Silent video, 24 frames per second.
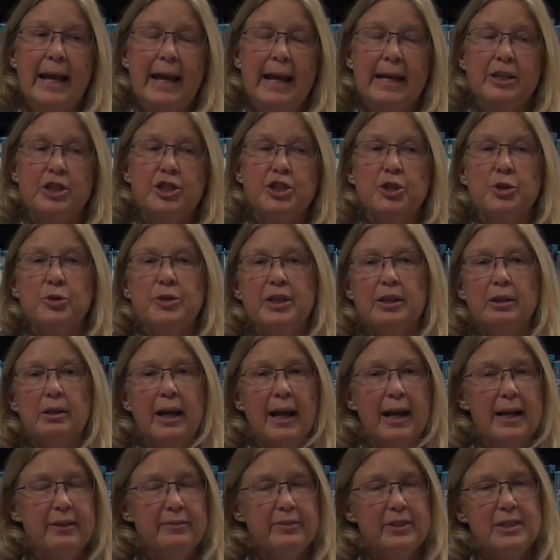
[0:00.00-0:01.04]
And so they're
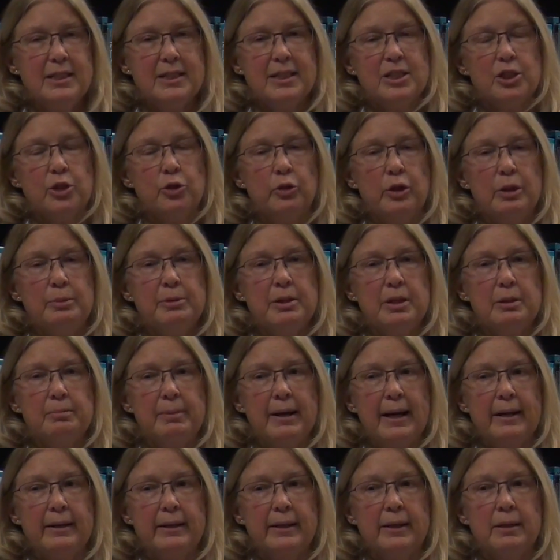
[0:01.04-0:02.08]
kind of in disagreement
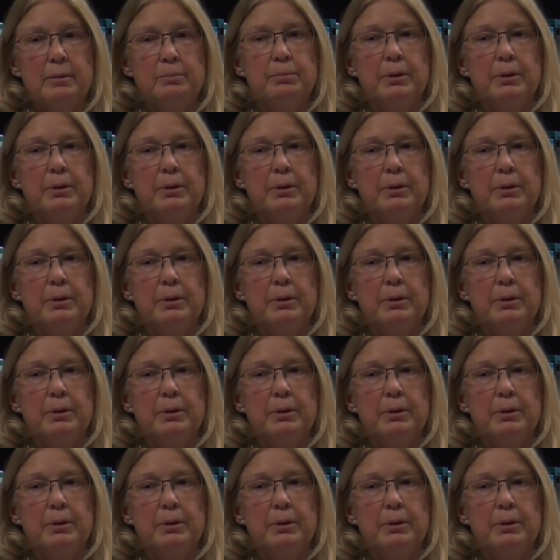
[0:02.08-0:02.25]
about it.